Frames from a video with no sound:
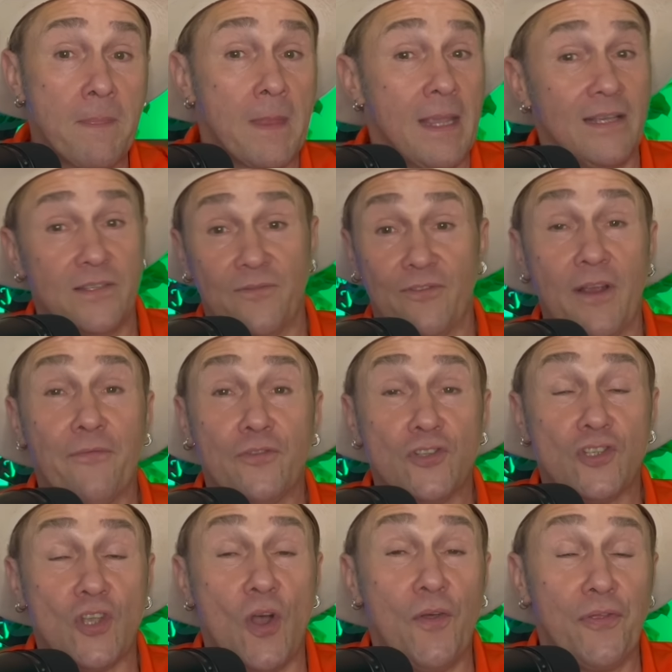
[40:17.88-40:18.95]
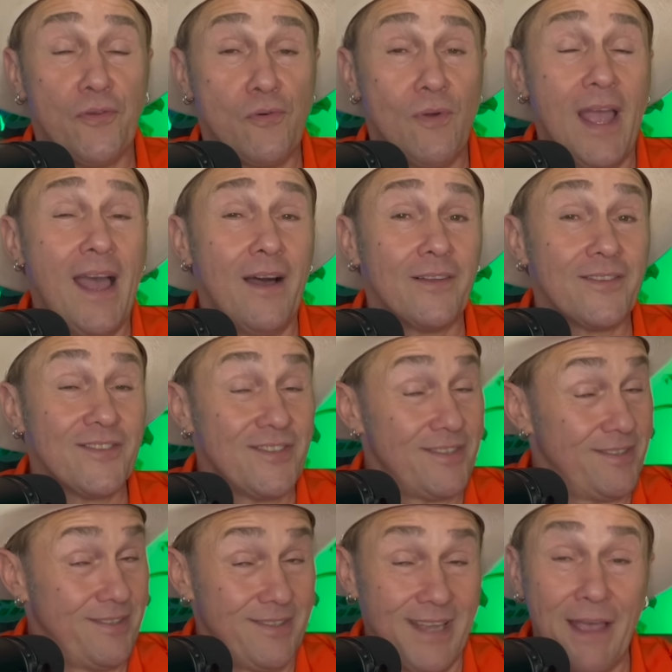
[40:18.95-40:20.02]
It's referenced all throughout.
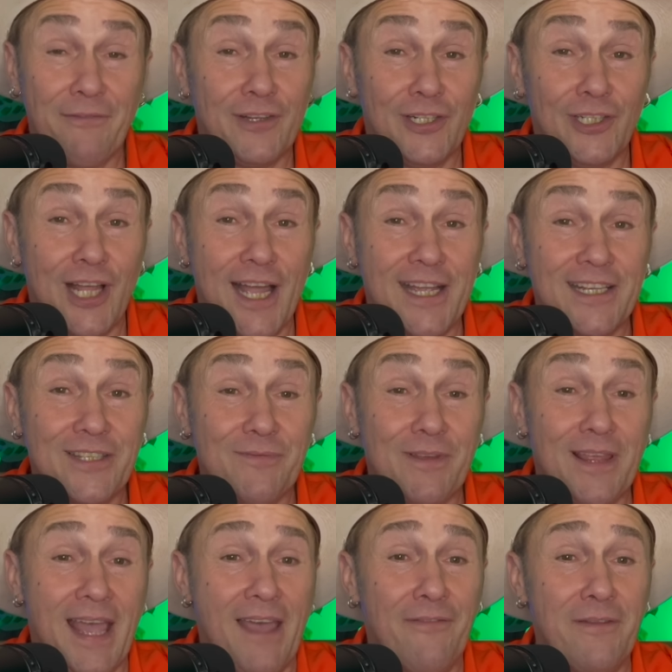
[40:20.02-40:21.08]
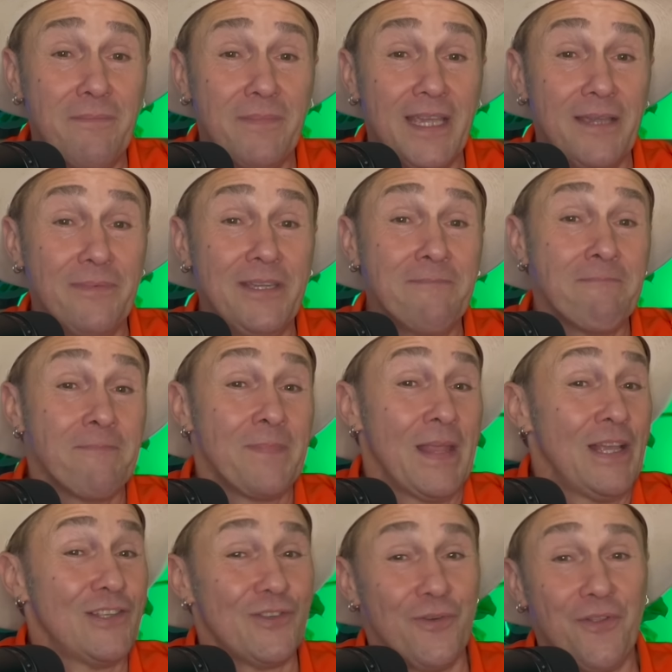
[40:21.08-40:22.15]
Seven aligns with heaven, baby.
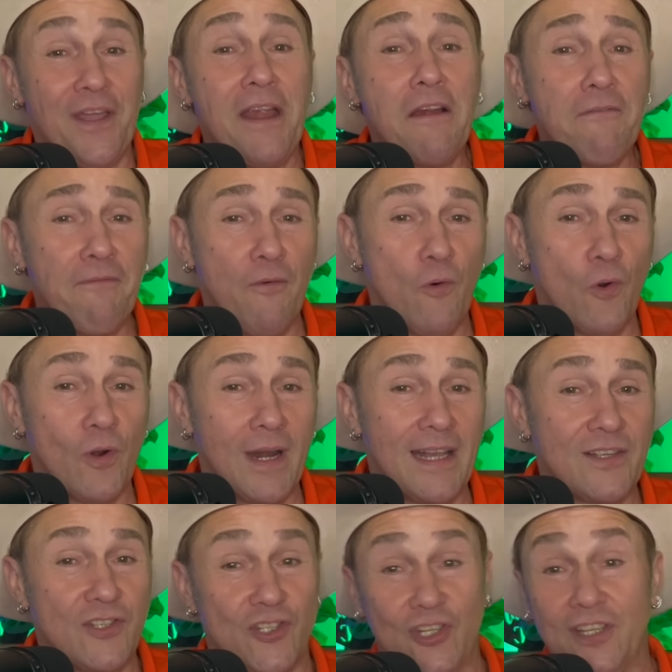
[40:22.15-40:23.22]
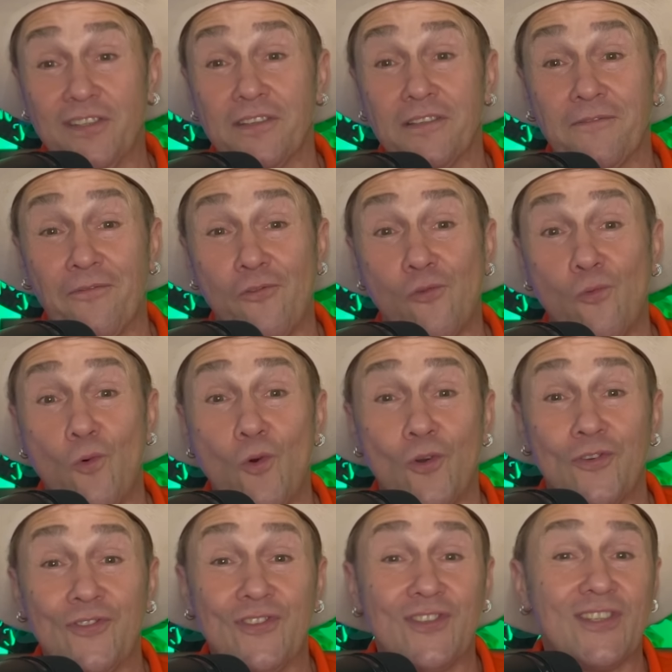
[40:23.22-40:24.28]
So therefore, as Jesus
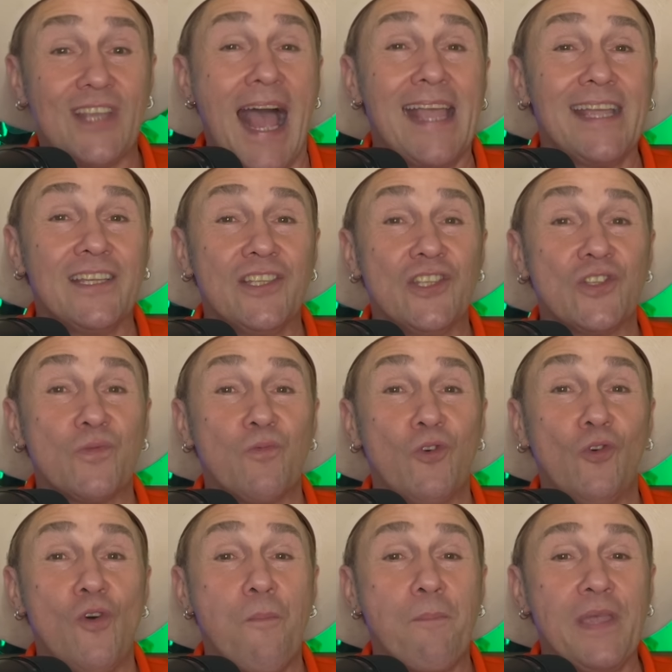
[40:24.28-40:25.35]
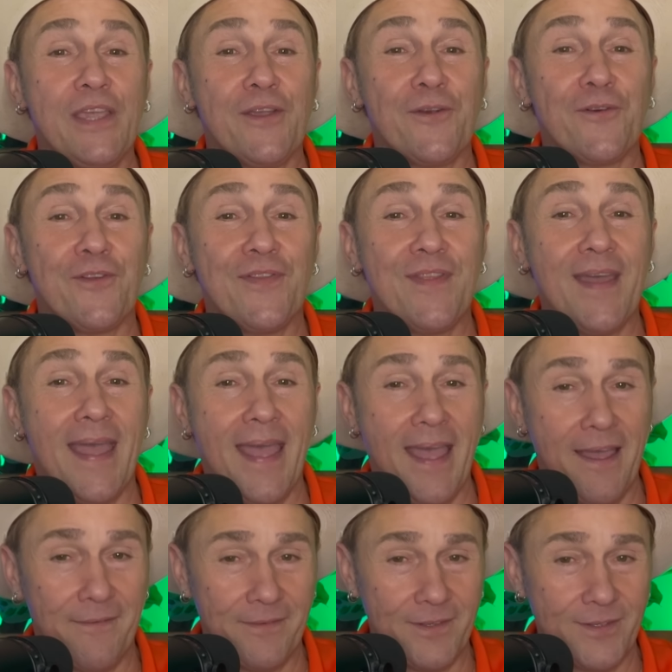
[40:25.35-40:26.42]
forewarned, signs will appear in the
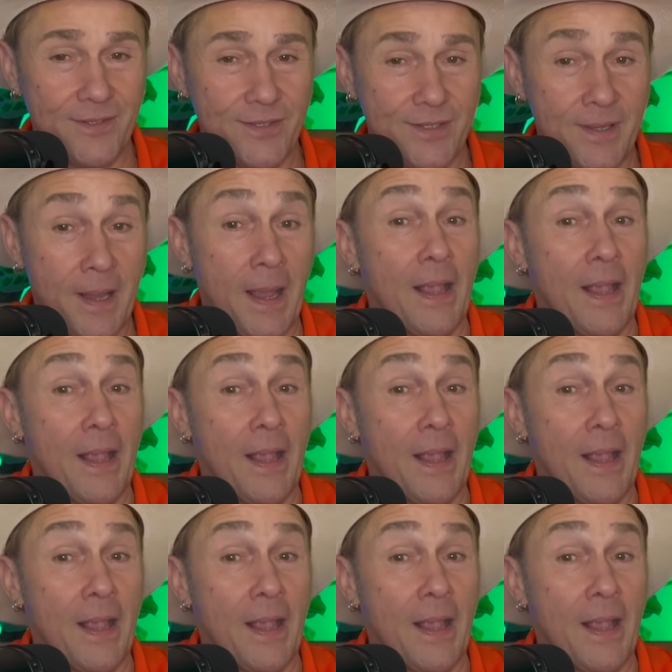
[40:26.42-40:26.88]
heavens.